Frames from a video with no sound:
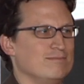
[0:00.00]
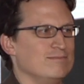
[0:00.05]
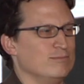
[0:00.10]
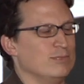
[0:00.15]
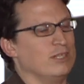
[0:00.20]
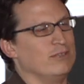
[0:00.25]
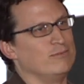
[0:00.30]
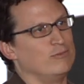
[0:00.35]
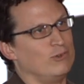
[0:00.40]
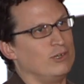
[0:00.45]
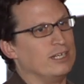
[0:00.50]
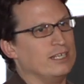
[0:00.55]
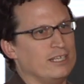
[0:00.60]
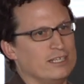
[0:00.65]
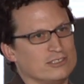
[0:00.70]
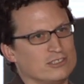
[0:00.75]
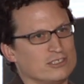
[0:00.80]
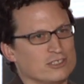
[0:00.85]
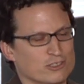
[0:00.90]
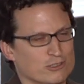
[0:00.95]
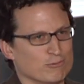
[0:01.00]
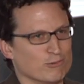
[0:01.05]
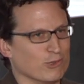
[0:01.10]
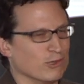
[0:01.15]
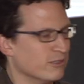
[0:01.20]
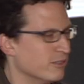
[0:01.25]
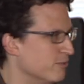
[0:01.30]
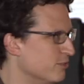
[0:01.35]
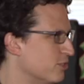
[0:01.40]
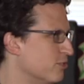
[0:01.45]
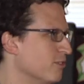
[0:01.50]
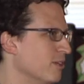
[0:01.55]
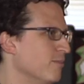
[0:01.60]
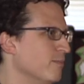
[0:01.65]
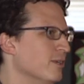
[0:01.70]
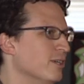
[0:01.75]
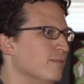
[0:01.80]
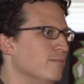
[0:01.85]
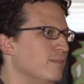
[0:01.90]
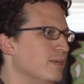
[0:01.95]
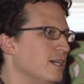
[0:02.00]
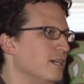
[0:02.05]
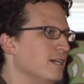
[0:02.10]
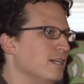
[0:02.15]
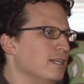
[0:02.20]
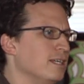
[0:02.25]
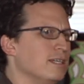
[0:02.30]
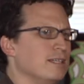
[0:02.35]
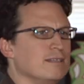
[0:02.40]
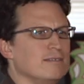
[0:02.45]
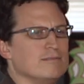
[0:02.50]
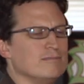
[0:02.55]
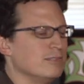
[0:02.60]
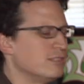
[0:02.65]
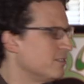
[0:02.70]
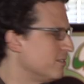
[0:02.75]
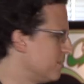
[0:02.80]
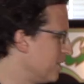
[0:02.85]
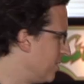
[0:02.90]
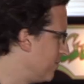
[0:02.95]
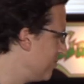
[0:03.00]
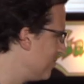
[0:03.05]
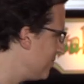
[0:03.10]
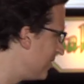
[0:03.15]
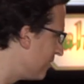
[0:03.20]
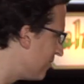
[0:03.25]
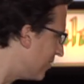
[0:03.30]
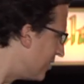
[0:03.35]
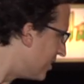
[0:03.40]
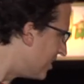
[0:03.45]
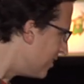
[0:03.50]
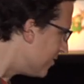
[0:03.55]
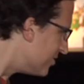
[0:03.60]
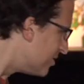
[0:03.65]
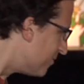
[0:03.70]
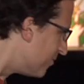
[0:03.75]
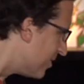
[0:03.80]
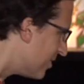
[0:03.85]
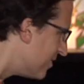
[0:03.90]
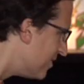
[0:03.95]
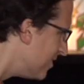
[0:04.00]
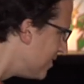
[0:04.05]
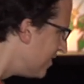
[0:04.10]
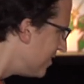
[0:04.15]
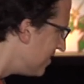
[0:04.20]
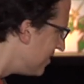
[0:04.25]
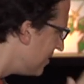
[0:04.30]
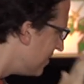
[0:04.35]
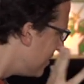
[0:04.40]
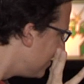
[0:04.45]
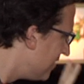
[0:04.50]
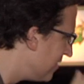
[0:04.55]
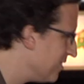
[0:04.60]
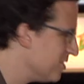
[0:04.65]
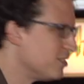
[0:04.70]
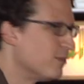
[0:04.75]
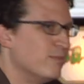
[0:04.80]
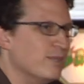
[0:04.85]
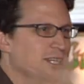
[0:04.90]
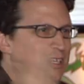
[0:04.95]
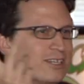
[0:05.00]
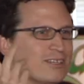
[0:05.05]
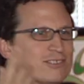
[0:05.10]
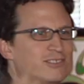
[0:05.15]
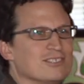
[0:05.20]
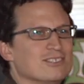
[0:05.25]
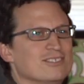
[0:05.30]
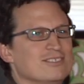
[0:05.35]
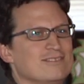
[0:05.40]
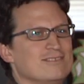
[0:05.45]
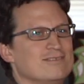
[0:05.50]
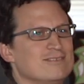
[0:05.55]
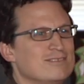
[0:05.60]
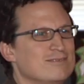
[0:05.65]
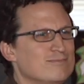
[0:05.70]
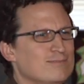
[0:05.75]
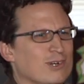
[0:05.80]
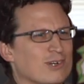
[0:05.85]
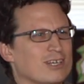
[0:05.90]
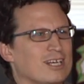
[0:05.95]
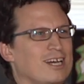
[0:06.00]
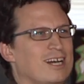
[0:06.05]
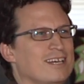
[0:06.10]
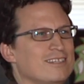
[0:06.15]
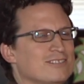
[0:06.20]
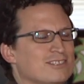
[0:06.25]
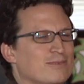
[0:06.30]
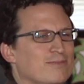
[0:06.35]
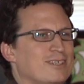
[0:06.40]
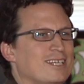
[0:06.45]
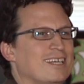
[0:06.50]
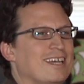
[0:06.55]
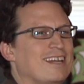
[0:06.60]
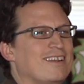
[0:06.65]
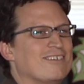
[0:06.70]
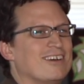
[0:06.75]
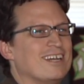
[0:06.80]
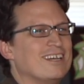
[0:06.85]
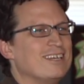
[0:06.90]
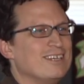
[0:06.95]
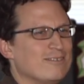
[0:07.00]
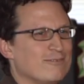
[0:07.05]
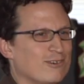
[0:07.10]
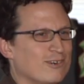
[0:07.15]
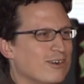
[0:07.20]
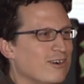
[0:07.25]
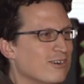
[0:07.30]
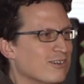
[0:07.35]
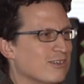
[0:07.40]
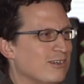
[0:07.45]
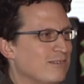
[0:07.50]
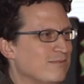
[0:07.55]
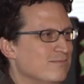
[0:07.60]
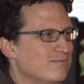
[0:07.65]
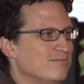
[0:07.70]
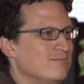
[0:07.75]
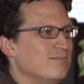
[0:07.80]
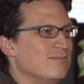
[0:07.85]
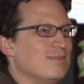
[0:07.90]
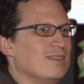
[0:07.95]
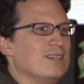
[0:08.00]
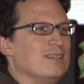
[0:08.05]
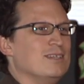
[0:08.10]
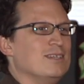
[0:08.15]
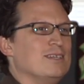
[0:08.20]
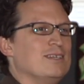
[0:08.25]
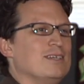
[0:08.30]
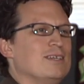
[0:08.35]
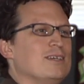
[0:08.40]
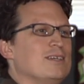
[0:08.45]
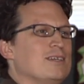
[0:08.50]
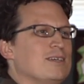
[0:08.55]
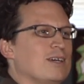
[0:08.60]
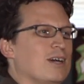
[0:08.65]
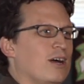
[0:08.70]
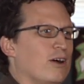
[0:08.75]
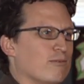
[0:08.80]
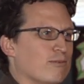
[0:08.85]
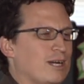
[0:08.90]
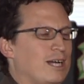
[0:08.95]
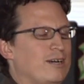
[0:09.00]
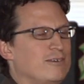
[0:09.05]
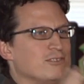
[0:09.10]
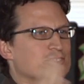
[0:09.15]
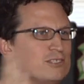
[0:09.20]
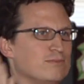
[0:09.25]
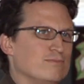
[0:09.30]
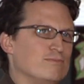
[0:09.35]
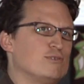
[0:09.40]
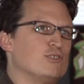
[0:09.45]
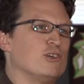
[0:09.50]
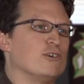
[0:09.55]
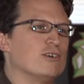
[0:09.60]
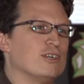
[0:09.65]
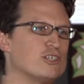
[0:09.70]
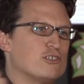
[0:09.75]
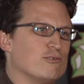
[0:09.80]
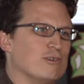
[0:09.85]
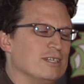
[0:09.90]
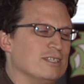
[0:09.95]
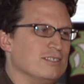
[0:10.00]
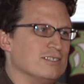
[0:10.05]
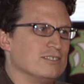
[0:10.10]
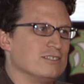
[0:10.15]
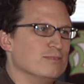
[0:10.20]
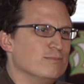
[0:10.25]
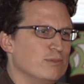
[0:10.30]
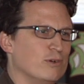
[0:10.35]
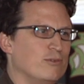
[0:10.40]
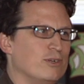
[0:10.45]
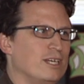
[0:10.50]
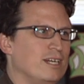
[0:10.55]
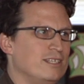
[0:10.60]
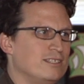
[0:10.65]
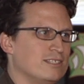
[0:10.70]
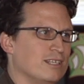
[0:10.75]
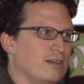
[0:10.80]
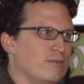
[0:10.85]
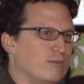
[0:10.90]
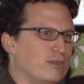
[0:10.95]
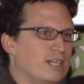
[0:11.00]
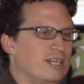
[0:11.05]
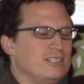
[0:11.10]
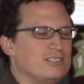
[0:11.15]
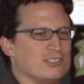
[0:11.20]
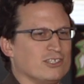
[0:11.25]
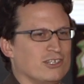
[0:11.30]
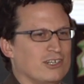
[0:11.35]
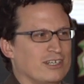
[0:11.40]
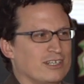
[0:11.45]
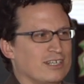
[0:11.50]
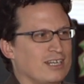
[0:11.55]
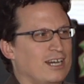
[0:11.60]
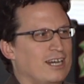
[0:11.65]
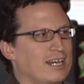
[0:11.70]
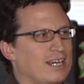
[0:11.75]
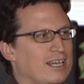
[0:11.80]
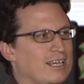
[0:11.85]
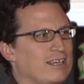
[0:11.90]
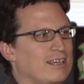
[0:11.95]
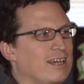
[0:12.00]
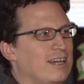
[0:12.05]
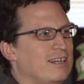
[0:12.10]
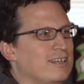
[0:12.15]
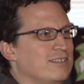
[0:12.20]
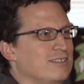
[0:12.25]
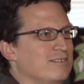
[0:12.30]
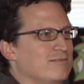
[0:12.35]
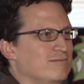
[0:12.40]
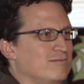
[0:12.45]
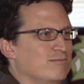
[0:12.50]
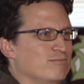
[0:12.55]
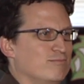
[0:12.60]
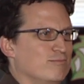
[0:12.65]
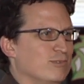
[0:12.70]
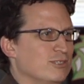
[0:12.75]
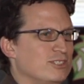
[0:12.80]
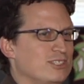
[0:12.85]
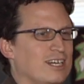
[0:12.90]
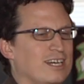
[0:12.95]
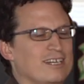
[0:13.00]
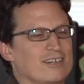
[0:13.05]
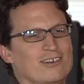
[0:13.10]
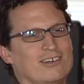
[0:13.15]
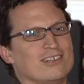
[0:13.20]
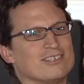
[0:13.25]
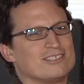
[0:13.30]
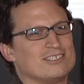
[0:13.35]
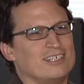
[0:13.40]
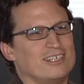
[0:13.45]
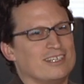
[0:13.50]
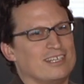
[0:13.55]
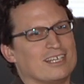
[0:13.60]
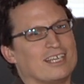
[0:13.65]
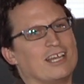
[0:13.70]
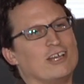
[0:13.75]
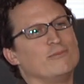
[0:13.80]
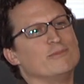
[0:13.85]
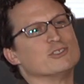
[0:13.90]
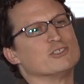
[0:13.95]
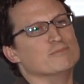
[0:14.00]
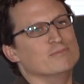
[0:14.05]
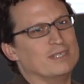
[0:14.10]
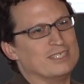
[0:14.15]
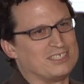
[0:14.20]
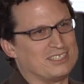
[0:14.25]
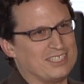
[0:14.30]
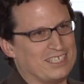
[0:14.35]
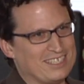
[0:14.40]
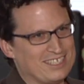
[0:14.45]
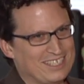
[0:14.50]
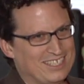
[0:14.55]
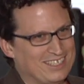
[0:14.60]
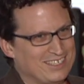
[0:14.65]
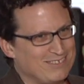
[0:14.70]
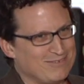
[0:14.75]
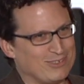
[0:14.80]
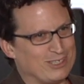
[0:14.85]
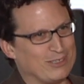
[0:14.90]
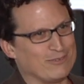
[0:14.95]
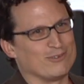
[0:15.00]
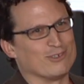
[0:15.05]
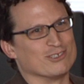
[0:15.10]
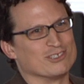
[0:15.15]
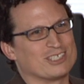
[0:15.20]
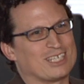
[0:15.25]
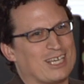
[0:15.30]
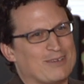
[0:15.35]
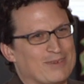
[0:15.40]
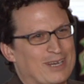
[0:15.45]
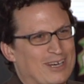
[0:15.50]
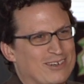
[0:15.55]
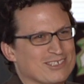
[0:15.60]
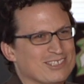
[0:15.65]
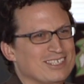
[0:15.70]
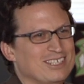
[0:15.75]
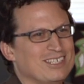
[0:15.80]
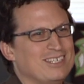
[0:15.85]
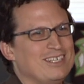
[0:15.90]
well, one, it's just a word that was dreamed up by, what's his name? I wrote it down somewhere. Somebody knows. Marcotte, somebody? Anyway, for an article around some current trends. But when I saw it, I was not at all excited. Like, I almost missed it when it first came out,